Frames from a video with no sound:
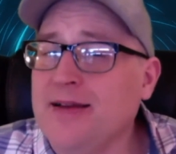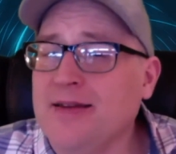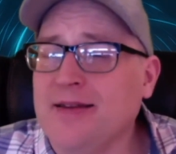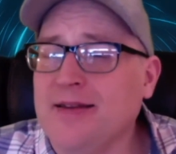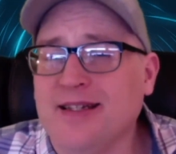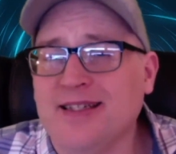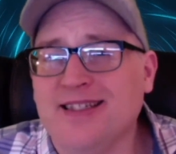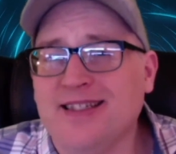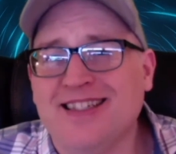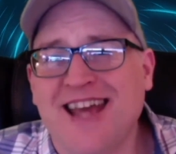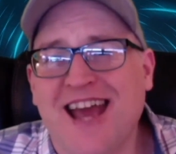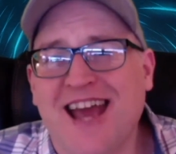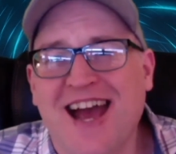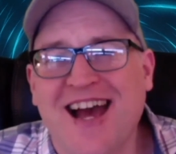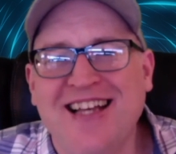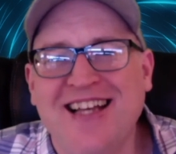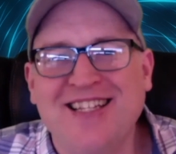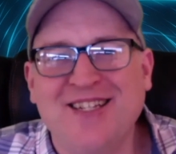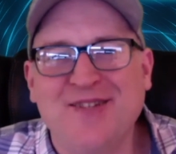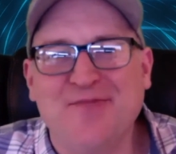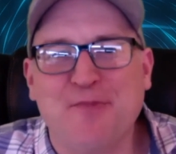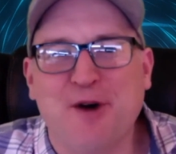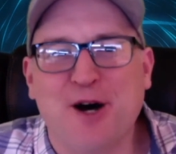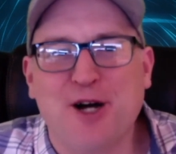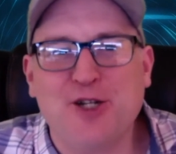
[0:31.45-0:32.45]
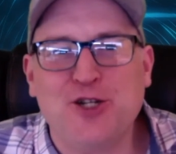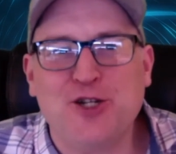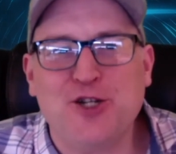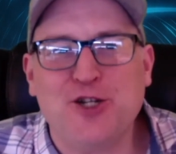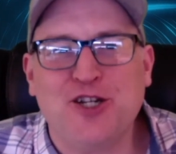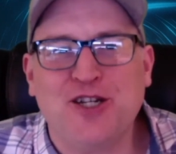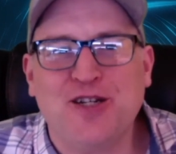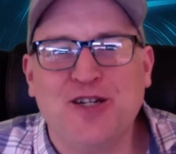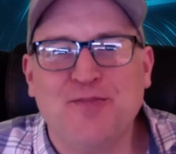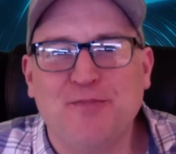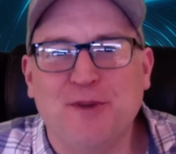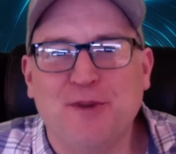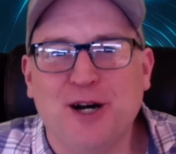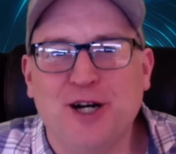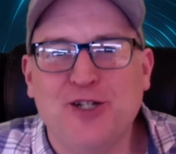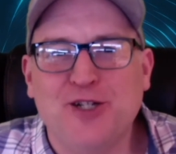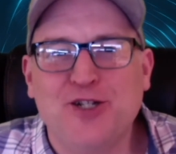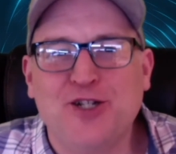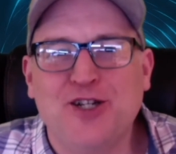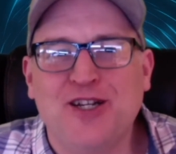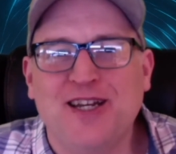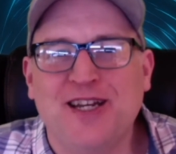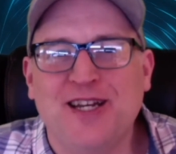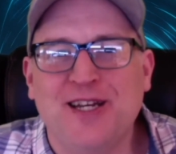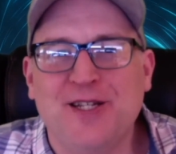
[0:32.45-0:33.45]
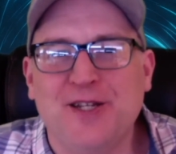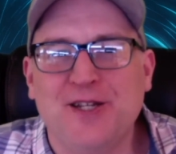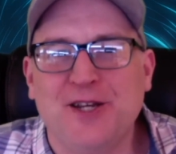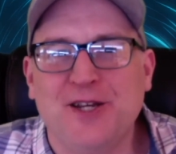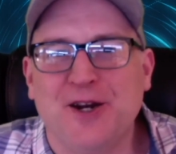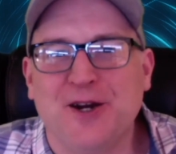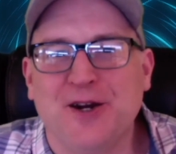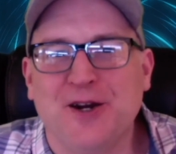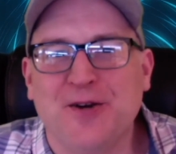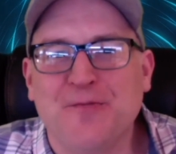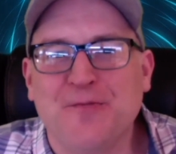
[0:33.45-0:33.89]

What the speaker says: this task much, much easier.